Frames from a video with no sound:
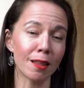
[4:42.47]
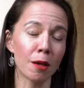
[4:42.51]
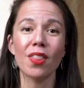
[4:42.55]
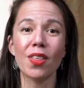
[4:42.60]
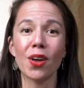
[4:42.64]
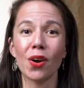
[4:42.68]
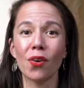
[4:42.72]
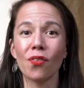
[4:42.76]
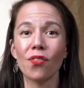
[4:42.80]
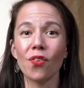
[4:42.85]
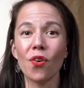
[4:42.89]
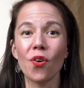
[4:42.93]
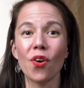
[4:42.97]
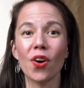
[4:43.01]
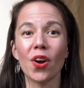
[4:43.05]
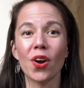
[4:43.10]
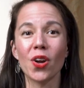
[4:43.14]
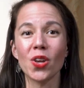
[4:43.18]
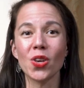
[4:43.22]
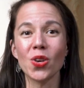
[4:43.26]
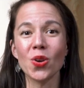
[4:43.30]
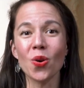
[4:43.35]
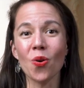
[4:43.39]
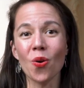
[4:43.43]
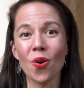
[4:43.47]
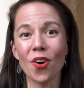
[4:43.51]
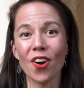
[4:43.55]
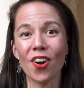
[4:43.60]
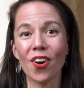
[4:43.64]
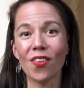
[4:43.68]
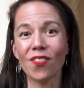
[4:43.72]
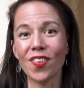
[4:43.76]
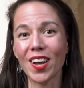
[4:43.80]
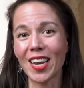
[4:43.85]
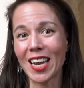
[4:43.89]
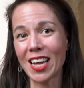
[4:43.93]
Therefore,
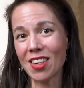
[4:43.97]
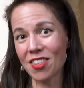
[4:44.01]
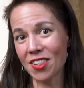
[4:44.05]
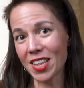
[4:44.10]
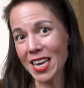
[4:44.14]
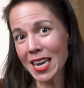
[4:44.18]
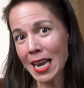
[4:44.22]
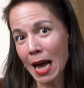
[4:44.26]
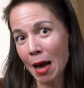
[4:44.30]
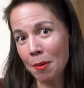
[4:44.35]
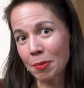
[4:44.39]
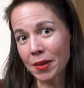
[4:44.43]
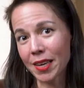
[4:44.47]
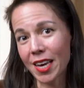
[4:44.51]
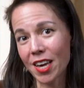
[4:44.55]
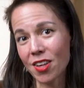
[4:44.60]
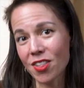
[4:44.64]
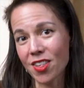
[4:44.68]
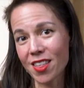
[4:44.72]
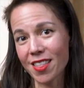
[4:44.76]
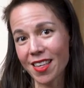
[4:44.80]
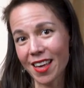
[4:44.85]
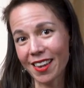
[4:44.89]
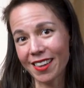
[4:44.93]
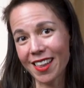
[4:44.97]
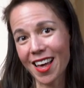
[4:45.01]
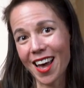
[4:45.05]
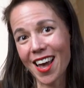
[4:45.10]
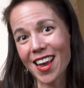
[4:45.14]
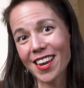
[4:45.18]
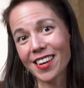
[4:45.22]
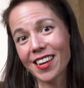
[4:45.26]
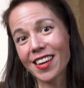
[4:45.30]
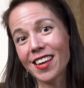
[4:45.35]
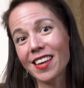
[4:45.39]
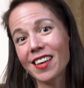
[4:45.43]
your financial aid application
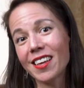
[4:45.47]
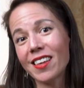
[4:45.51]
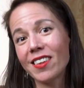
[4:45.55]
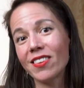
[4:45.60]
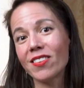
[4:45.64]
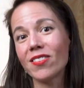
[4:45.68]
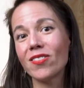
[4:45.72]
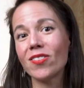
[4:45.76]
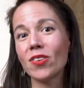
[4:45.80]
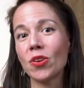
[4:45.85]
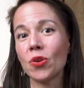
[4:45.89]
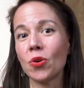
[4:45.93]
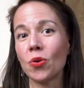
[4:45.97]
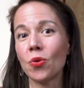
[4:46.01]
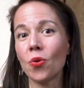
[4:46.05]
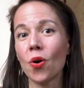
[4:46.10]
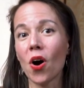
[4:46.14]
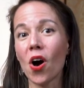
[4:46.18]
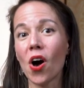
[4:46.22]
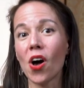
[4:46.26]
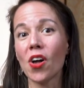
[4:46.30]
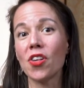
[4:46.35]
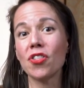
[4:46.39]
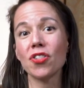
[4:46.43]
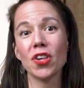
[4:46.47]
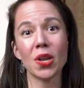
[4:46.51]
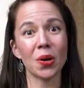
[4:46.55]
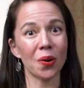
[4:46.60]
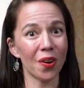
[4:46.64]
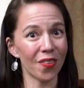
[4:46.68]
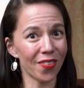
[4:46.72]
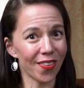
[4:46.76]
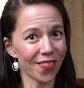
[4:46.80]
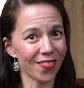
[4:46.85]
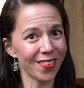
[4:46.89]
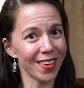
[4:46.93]
deadline is due on
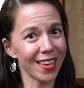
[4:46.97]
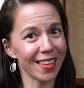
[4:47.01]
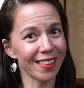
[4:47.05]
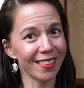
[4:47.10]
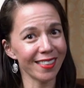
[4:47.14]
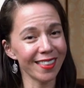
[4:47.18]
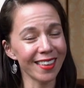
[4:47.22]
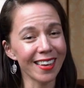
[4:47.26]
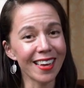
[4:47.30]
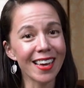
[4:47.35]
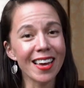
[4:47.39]
January 15th.